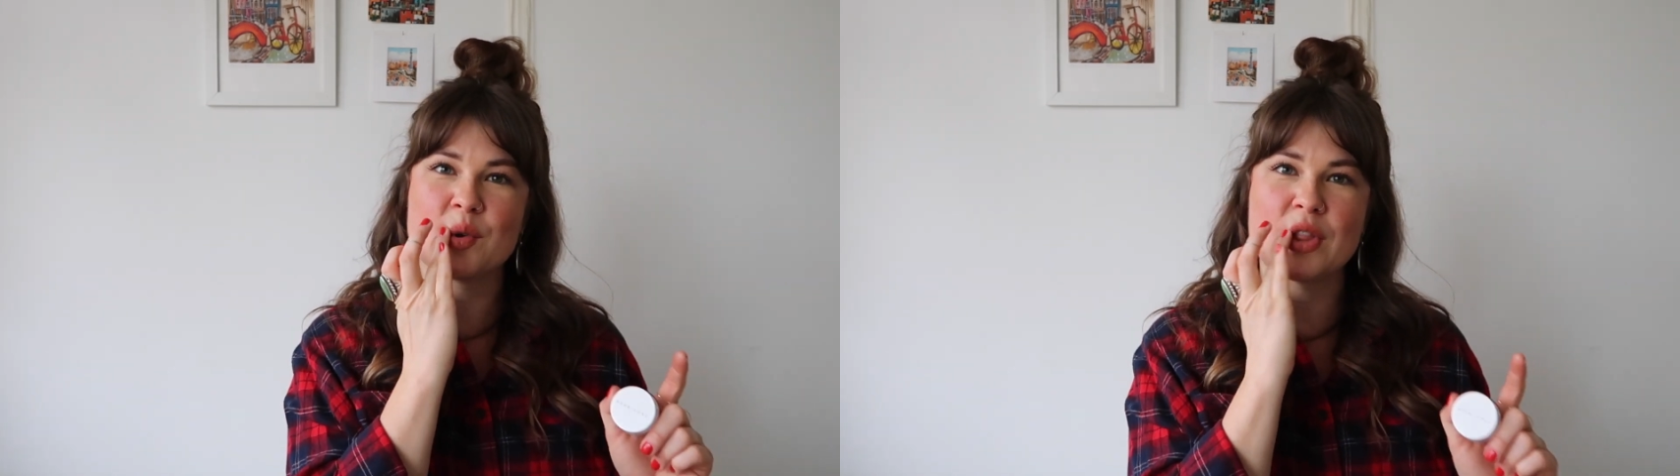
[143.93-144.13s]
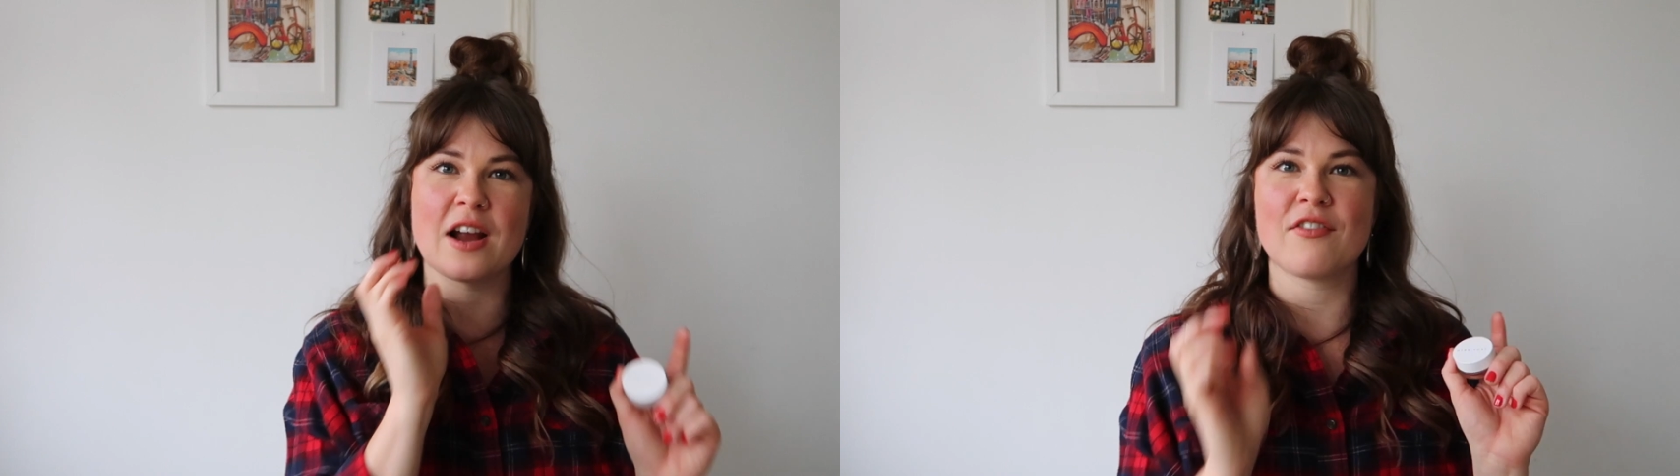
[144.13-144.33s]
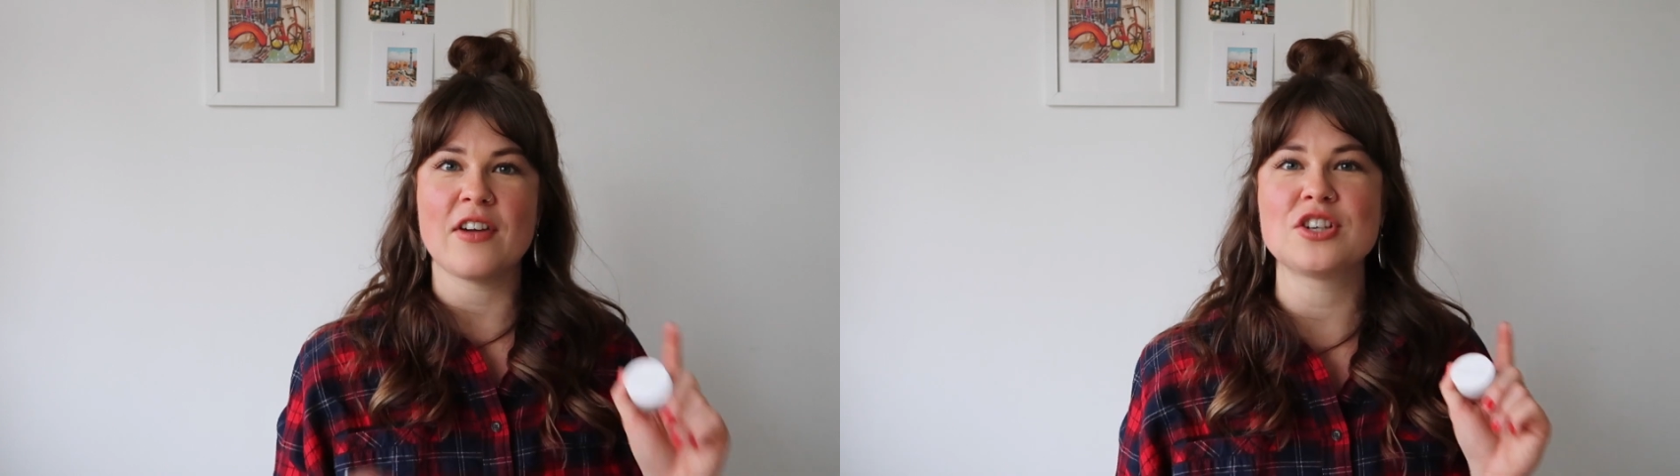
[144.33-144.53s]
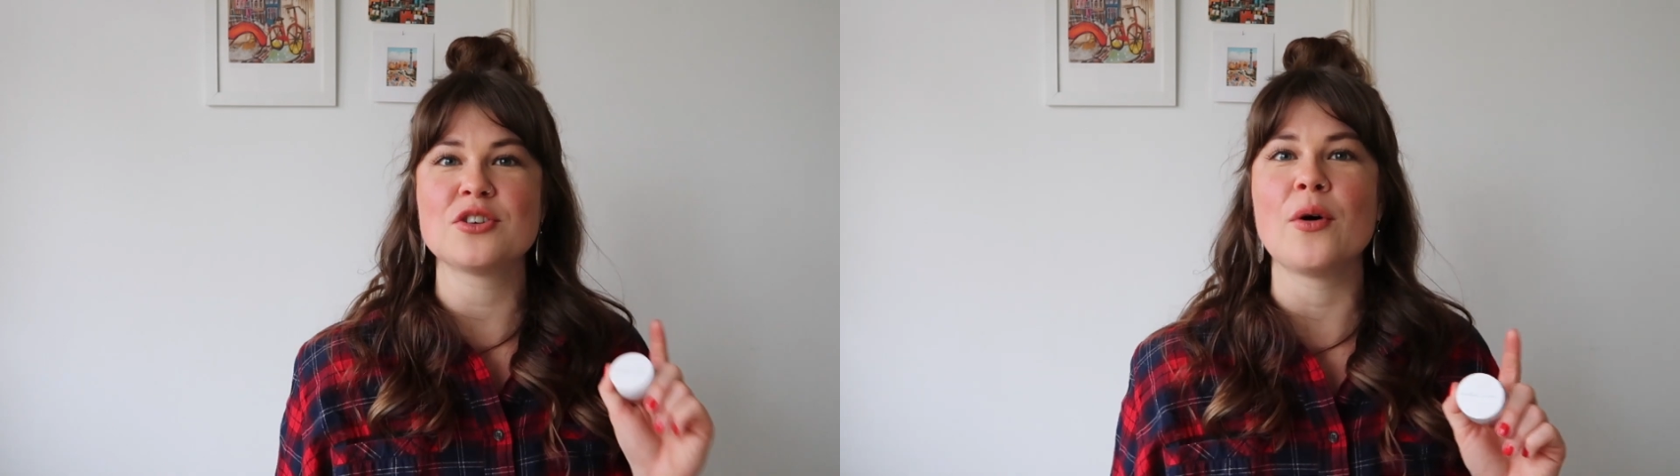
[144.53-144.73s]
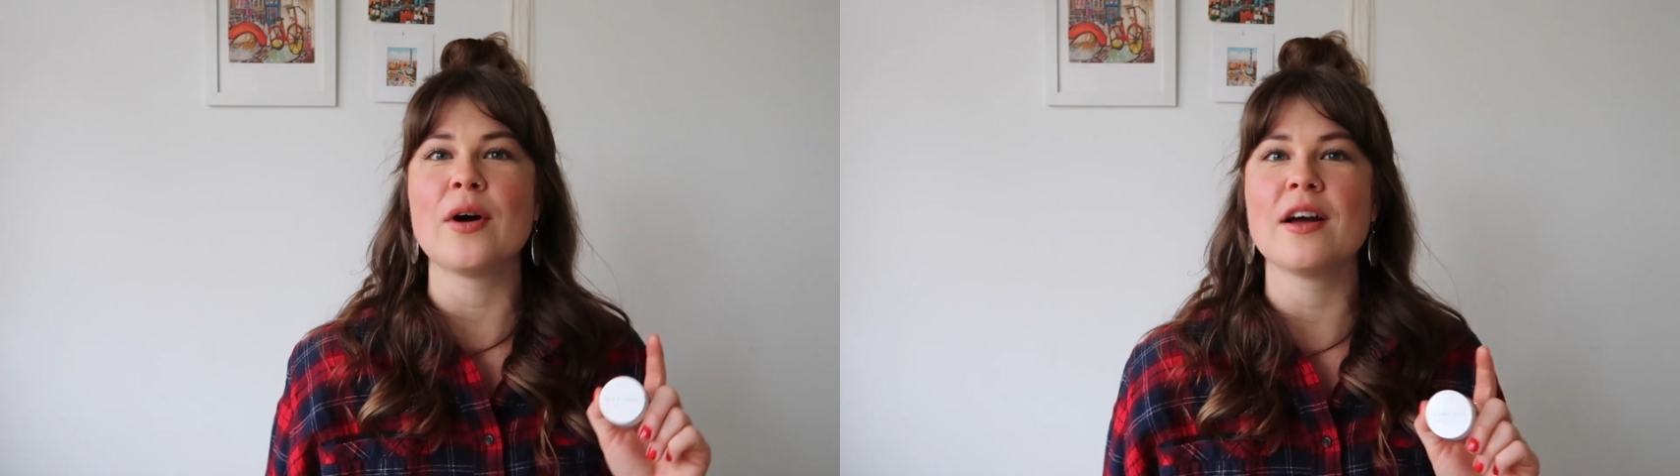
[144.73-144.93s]
their
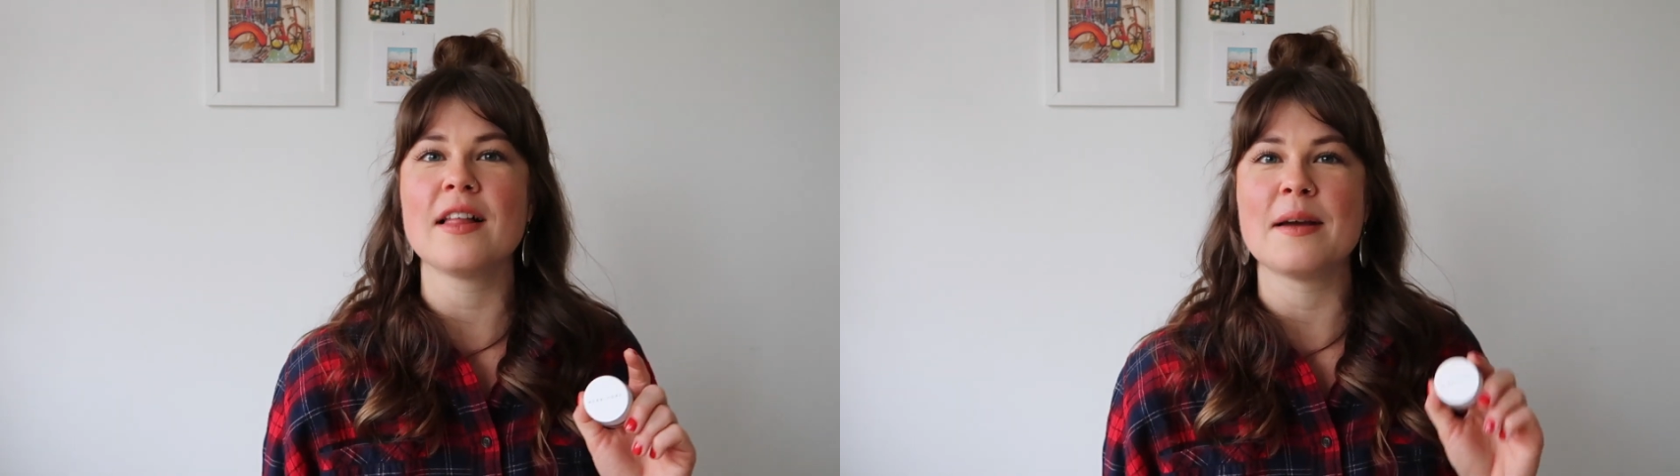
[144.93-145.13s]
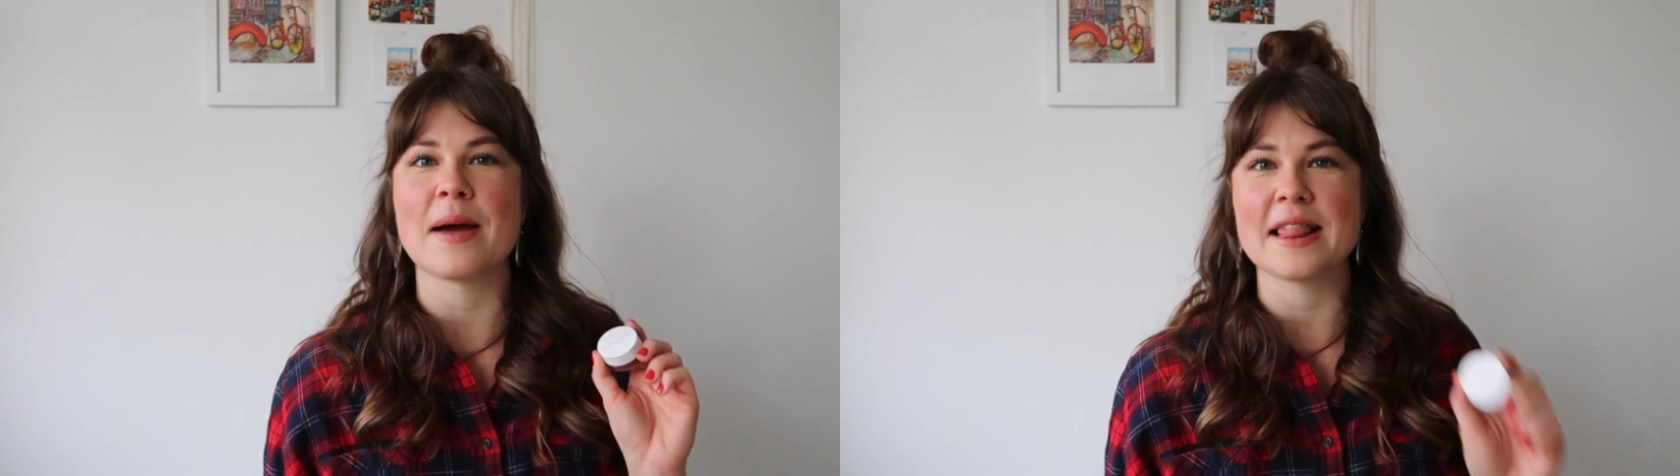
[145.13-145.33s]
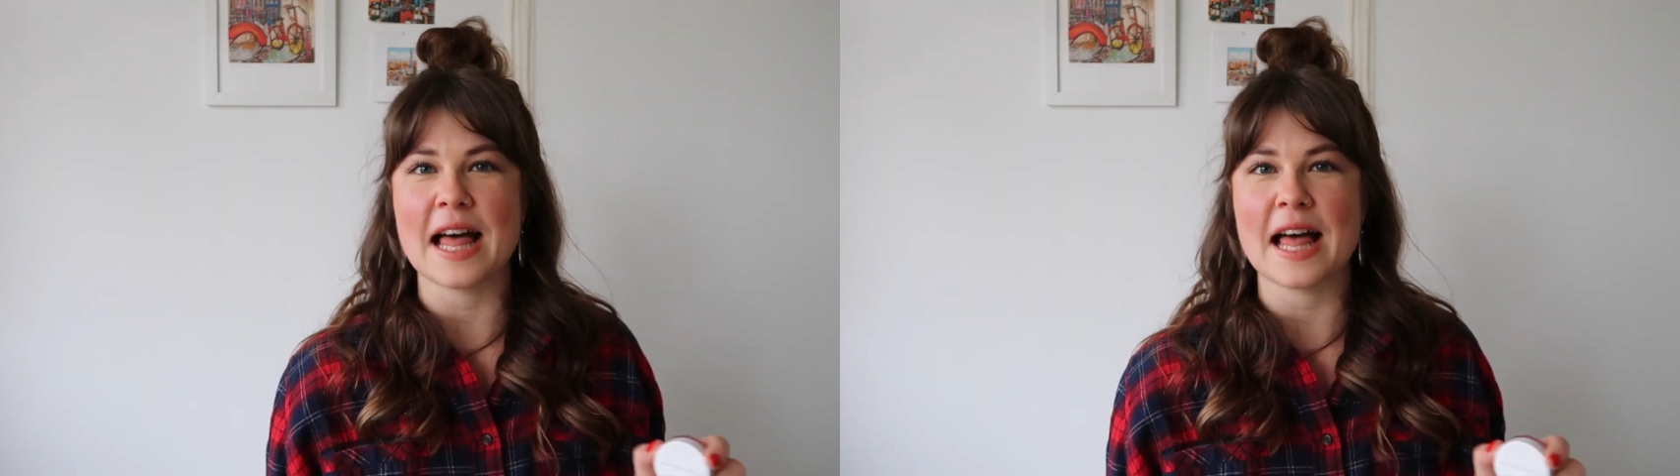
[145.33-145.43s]
facial oil in my